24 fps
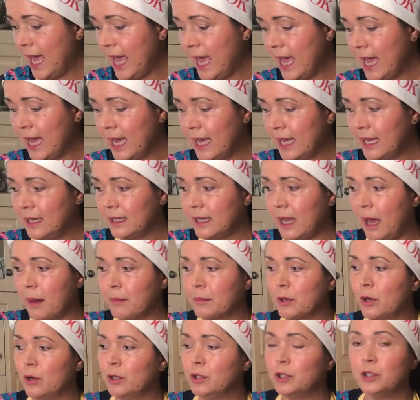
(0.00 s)
and
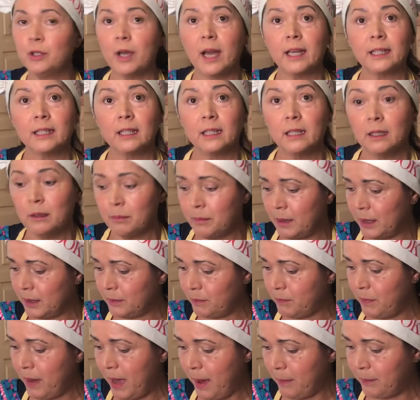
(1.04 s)
I'm going to add a little
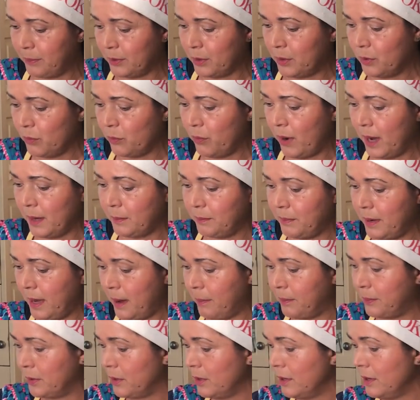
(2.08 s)
bit pepper, white
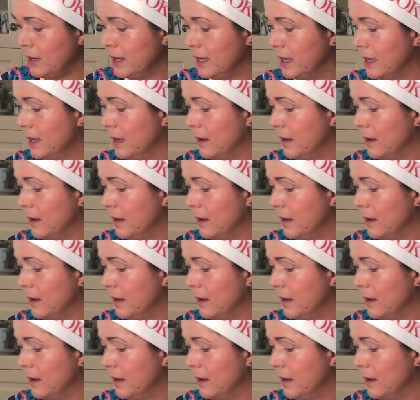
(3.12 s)
pepper,